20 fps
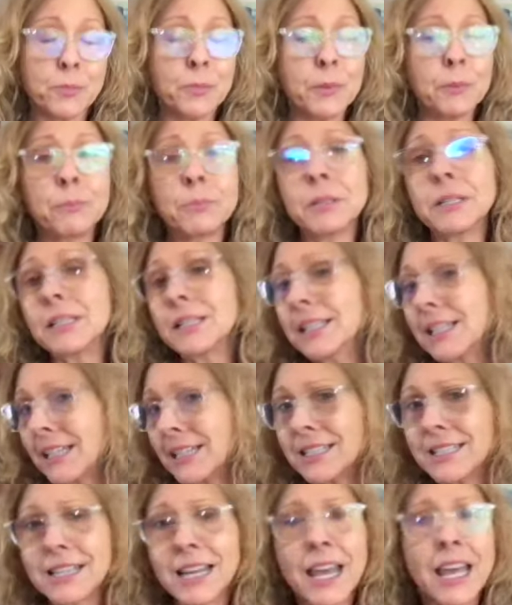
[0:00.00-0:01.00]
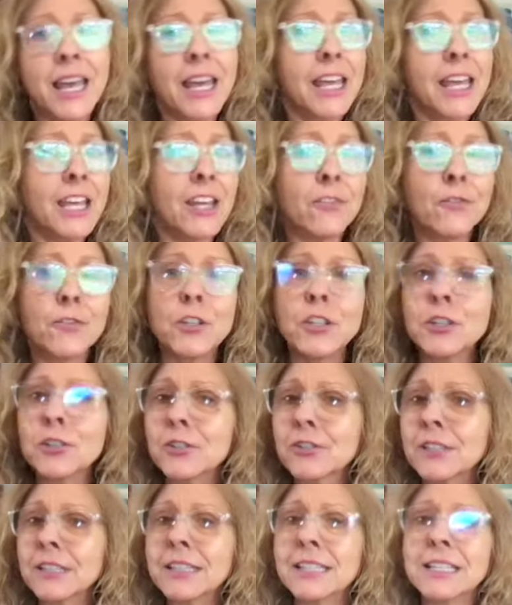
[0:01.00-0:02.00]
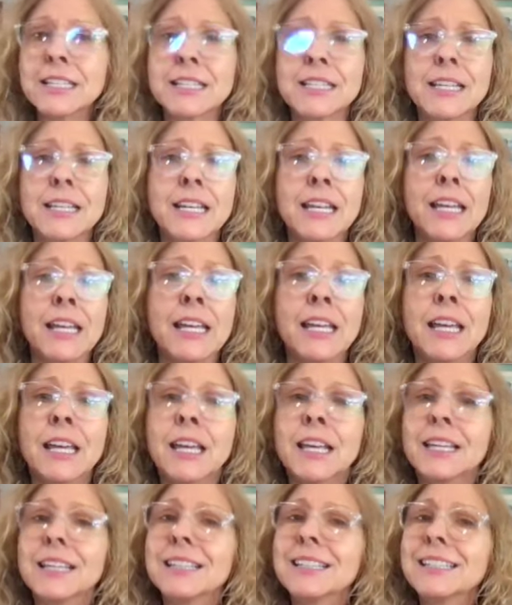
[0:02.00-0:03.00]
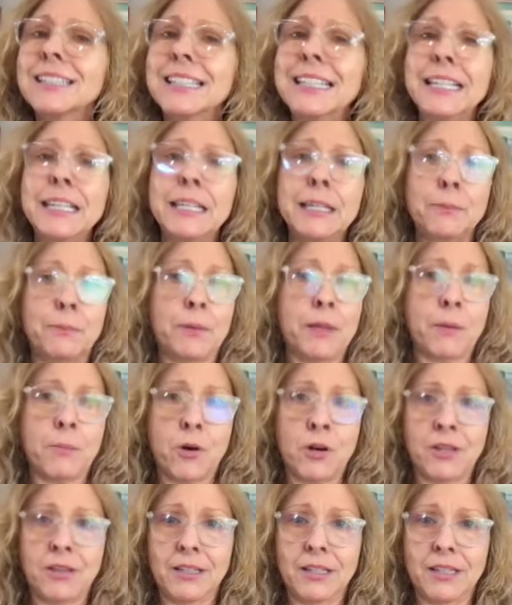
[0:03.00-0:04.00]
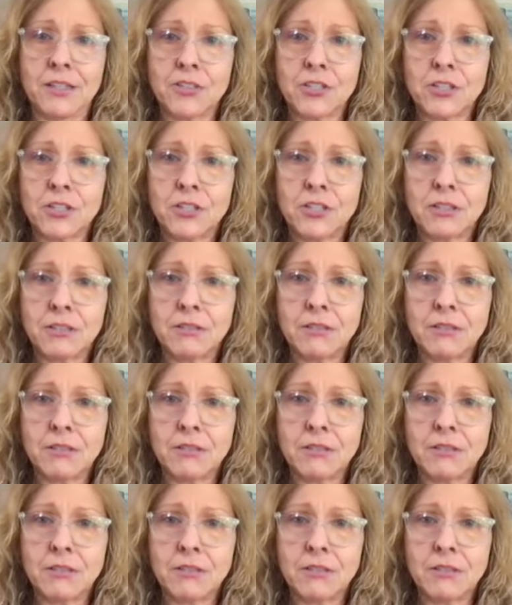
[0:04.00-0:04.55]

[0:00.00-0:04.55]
But please, if you're in the city, keep them on leash.